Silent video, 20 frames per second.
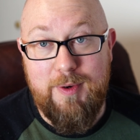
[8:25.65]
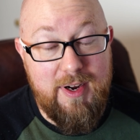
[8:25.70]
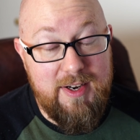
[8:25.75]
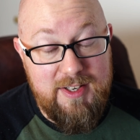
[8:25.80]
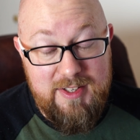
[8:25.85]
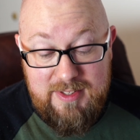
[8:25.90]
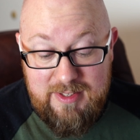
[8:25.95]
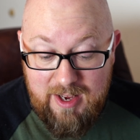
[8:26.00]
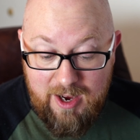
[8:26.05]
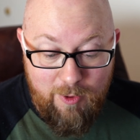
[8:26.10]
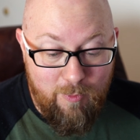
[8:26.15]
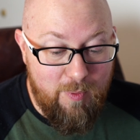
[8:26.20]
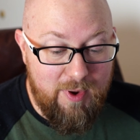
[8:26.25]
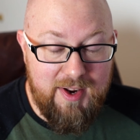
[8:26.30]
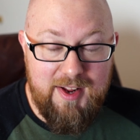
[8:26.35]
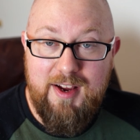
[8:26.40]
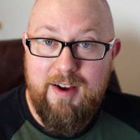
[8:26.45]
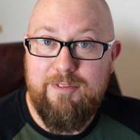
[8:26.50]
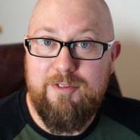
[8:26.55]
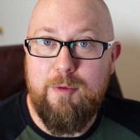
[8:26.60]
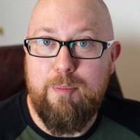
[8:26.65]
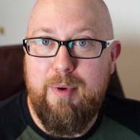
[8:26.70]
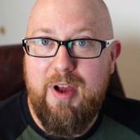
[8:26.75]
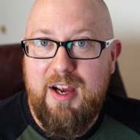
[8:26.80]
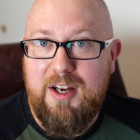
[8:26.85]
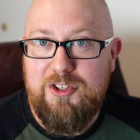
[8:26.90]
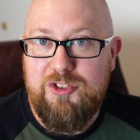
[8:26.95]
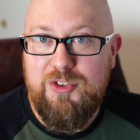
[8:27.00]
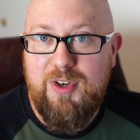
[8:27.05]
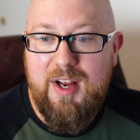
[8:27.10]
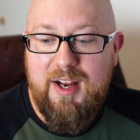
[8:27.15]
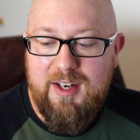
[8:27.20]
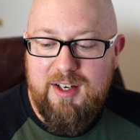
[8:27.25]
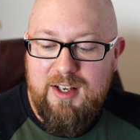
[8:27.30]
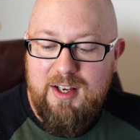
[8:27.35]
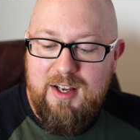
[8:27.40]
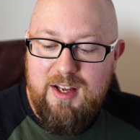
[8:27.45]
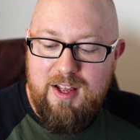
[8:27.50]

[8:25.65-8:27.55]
I did not want to have to backtrack.